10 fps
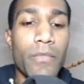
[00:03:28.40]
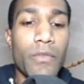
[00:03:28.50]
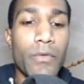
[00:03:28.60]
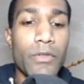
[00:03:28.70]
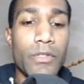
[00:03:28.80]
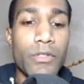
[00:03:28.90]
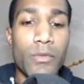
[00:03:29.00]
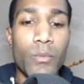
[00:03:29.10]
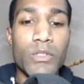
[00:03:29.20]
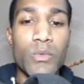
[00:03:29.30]
for
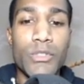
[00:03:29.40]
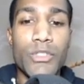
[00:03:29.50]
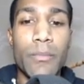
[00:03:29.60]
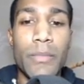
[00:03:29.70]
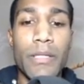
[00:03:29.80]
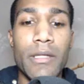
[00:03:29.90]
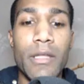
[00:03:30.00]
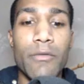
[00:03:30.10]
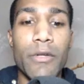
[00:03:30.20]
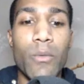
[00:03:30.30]
certain ones once you meet
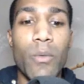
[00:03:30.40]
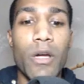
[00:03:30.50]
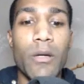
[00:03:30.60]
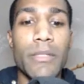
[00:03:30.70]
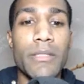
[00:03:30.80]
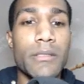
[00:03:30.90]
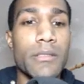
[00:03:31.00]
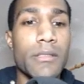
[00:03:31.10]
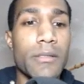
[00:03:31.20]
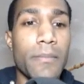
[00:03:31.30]
the
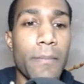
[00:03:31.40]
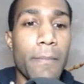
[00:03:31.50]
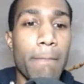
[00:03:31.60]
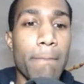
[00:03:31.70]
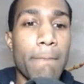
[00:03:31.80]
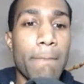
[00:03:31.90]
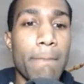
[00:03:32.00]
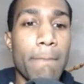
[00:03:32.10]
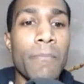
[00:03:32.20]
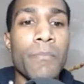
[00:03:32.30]
requirements.
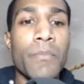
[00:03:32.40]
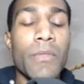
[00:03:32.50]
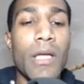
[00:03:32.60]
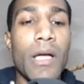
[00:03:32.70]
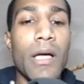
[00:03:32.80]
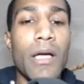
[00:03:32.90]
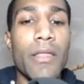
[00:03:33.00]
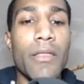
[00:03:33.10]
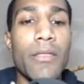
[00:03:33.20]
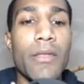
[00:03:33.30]
The
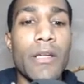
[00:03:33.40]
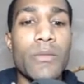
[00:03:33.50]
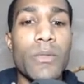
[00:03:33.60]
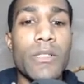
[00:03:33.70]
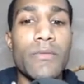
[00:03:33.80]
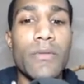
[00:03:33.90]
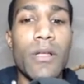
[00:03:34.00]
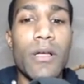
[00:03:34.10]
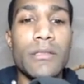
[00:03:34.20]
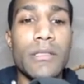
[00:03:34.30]
next one is
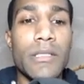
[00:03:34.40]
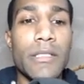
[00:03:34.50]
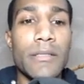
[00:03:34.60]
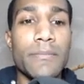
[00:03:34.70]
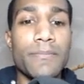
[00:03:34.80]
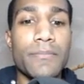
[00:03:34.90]
velocity.